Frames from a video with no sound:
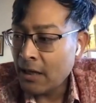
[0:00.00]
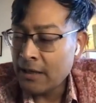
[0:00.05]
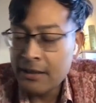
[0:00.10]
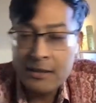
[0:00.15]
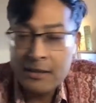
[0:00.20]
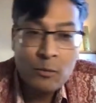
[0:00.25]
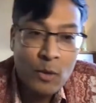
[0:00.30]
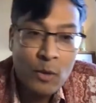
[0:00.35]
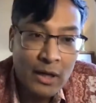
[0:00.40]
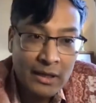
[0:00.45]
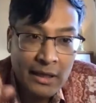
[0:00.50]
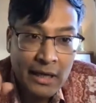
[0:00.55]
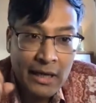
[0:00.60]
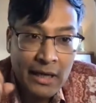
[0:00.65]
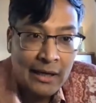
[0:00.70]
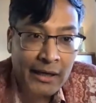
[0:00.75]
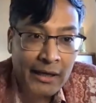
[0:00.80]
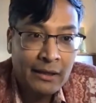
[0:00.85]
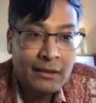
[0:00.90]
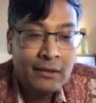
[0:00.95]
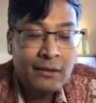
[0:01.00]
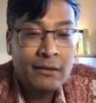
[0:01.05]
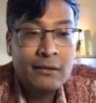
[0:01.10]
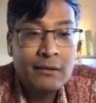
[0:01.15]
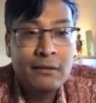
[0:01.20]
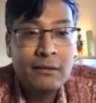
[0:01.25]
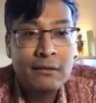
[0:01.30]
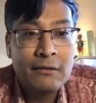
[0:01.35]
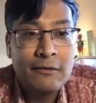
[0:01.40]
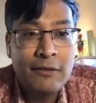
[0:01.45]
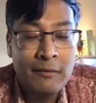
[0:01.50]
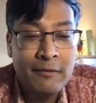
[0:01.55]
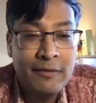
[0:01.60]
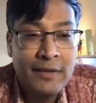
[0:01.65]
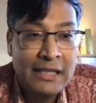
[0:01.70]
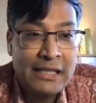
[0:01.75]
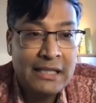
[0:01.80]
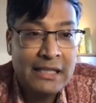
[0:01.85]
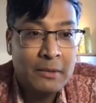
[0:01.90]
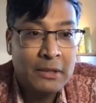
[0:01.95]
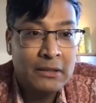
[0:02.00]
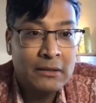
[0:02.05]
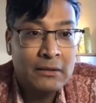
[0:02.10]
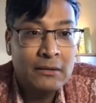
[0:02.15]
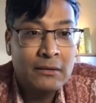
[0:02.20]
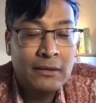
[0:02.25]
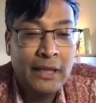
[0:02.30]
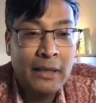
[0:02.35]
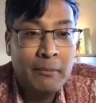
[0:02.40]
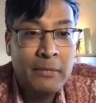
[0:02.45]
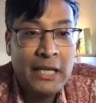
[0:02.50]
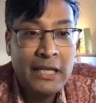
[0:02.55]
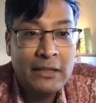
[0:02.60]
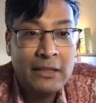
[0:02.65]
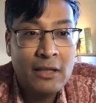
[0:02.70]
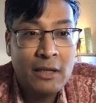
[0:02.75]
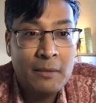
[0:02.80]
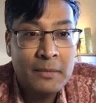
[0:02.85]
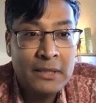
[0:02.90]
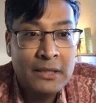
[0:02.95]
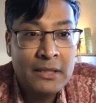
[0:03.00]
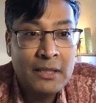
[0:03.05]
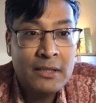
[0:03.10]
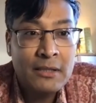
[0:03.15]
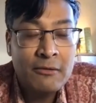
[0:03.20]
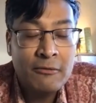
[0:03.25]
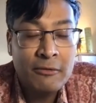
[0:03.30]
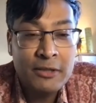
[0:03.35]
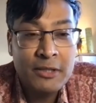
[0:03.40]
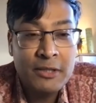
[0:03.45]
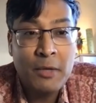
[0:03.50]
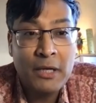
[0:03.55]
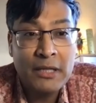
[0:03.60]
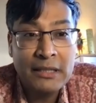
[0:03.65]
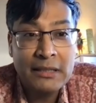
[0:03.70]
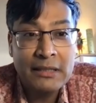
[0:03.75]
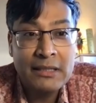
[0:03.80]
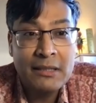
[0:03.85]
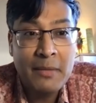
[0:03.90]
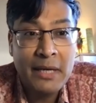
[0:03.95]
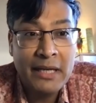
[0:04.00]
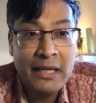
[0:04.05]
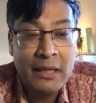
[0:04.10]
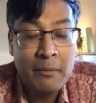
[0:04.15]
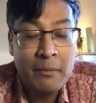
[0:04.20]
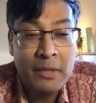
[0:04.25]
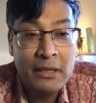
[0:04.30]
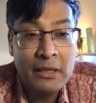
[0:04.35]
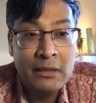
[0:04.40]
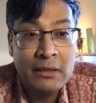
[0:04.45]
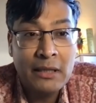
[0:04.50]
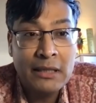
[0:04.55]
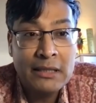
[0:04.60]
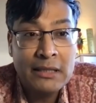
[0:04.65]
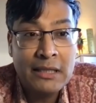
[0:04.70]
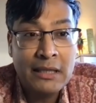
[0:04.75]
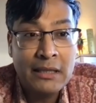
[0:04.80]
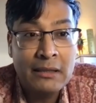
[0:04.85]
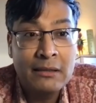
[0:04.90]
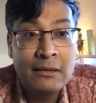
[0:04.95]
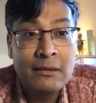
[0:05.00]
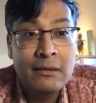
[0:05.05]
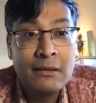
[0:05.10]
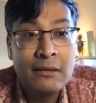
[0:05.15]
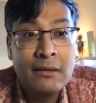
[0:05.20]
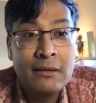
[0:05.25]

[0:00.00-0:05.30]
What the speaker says: And this one guy from Fatima named Keith Thomas responded to my email and said,